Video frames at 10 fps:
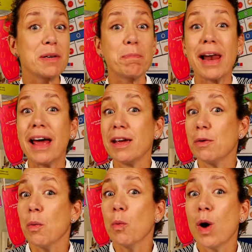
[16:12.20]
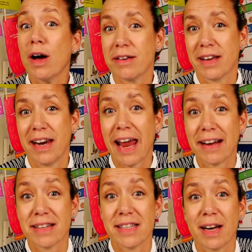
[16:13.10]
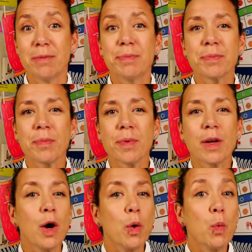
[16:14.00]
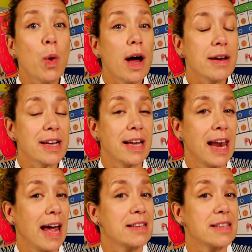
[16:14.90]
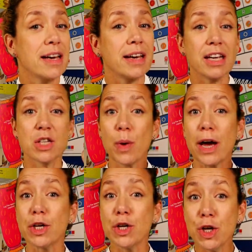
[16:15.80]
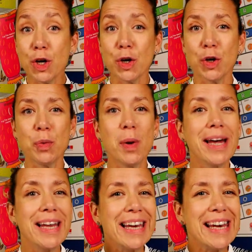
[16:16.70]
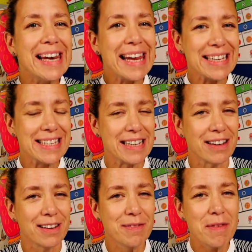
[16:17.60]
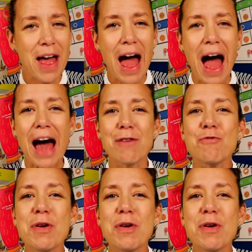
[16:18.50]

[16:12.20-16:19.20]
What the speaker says: to play Word Collector. Word Collector is where you listen and